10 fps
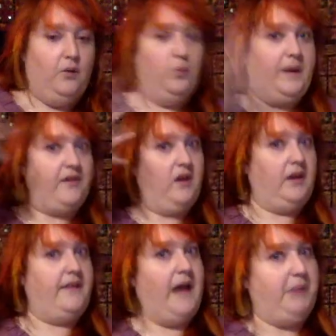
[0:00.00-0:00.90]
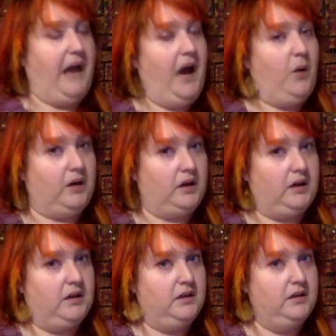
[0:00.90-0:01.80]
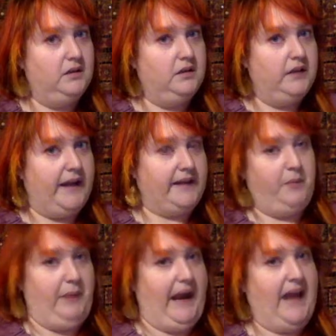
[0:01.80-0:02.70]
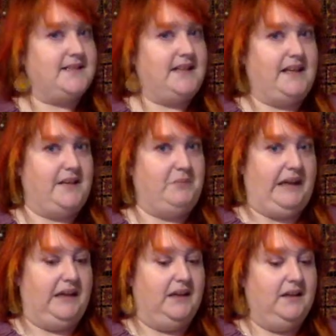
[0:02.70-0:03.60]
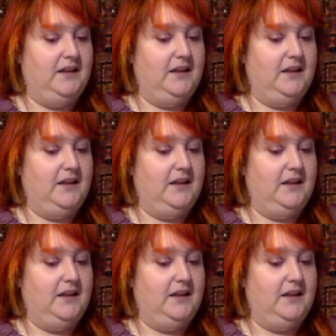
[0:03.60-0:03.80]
with all of that power and capacity in me,